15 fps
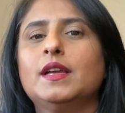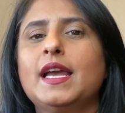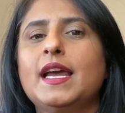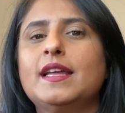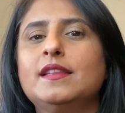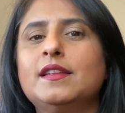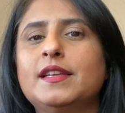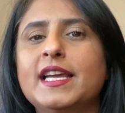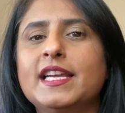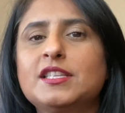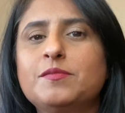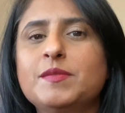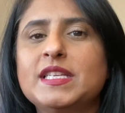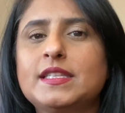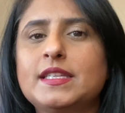And the
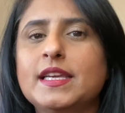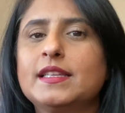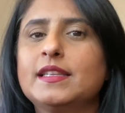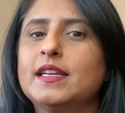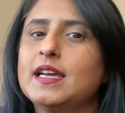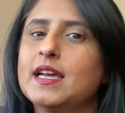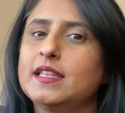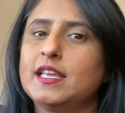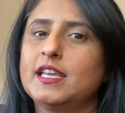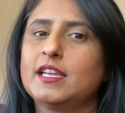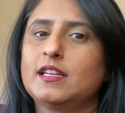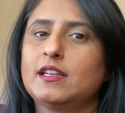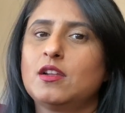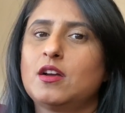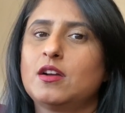next mistake that I
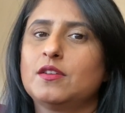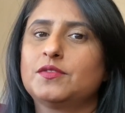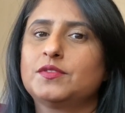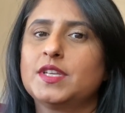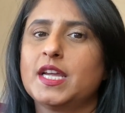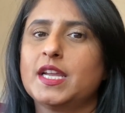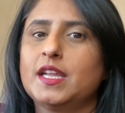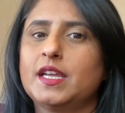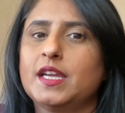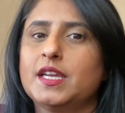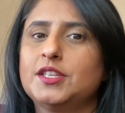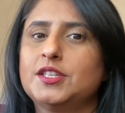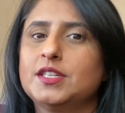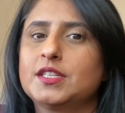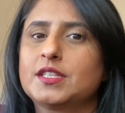think a lot of signing
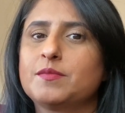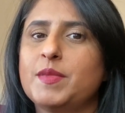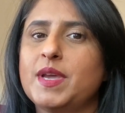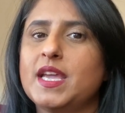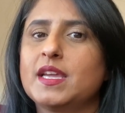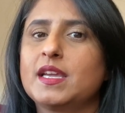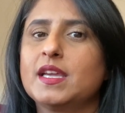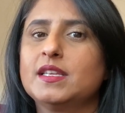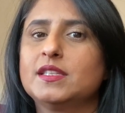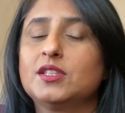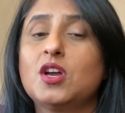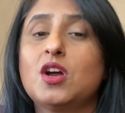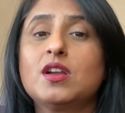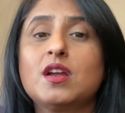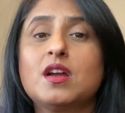agents make is
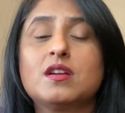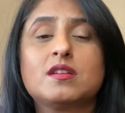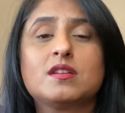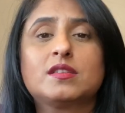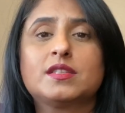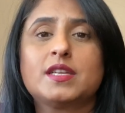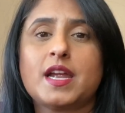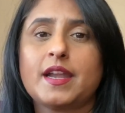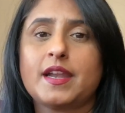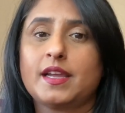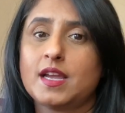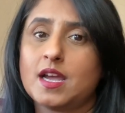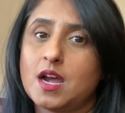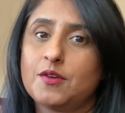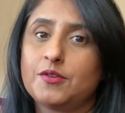not
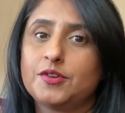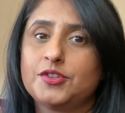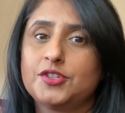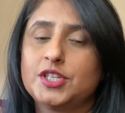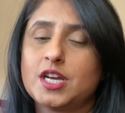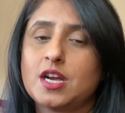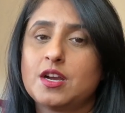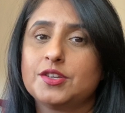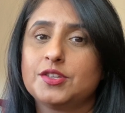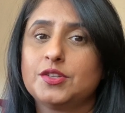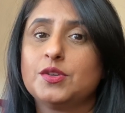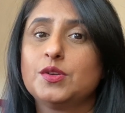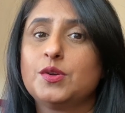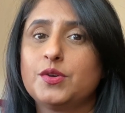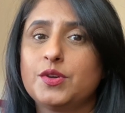understanding how to charge
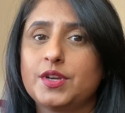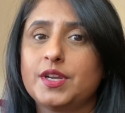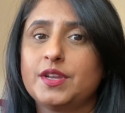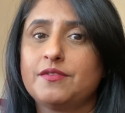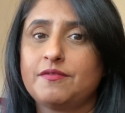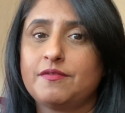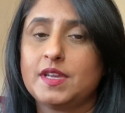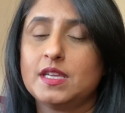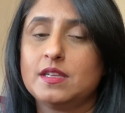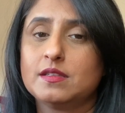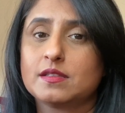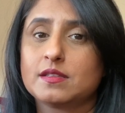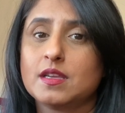notary fees.